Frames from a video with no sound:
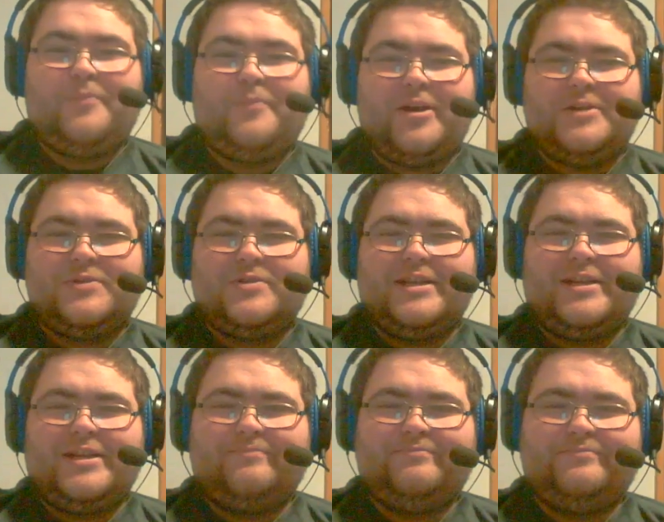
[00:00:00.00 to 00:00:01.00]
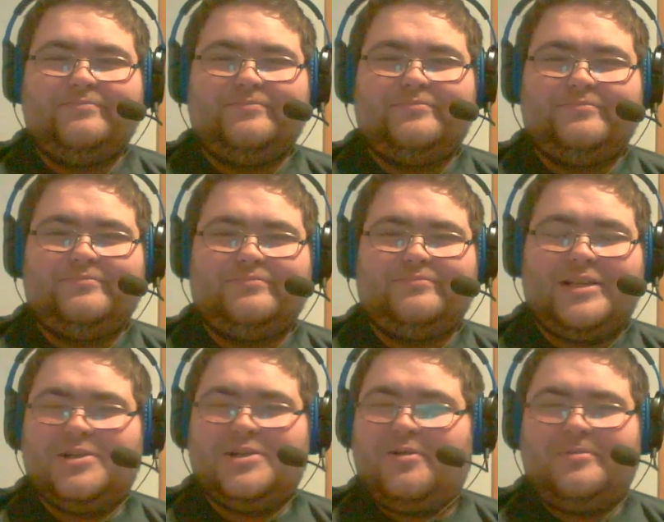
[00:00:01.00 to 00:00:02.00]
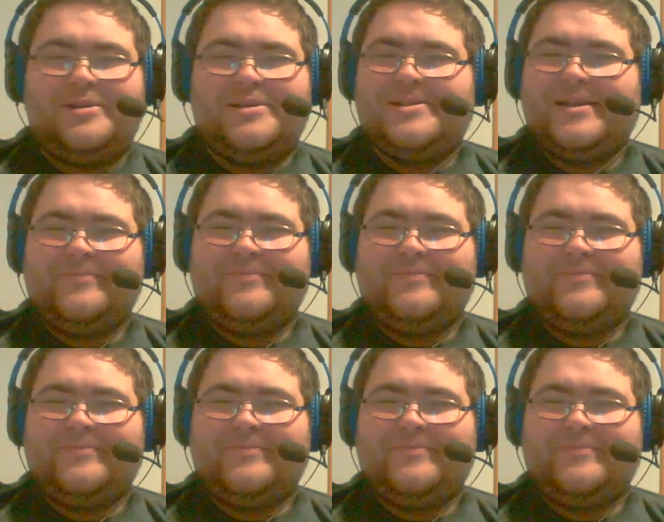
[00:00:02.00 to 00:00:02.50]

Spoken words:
is retaining. That's all I'm gonna say.